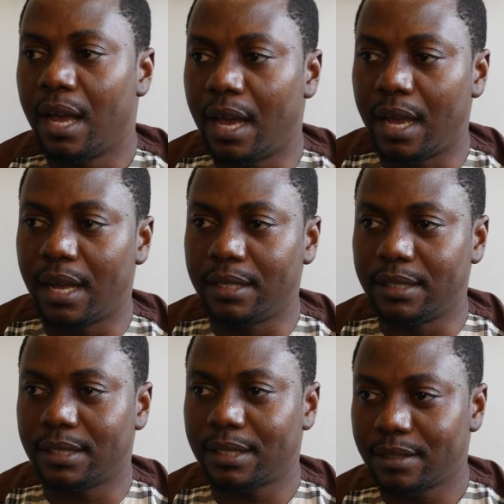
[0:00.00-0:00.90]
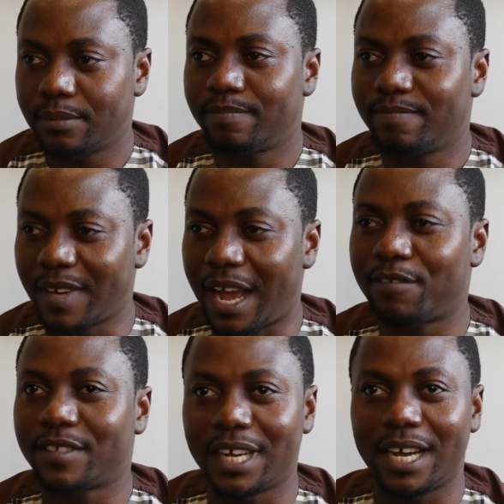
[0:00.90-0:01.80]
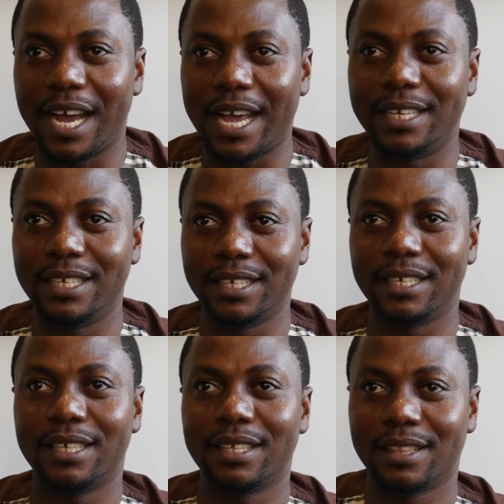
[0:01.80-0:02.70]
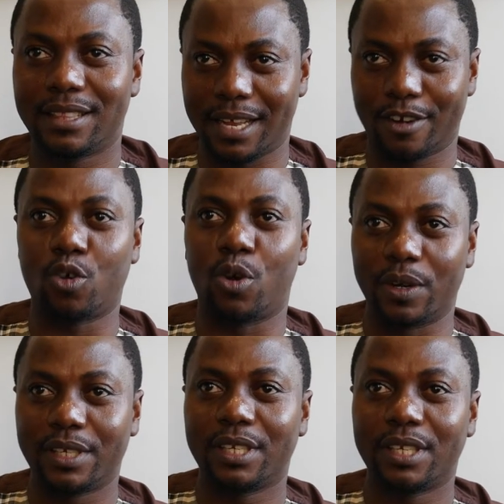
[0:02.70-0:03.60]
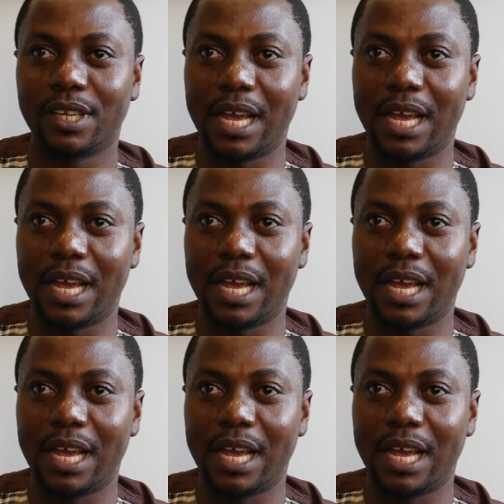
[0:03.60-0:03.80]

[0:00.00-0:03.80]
And after I did that course,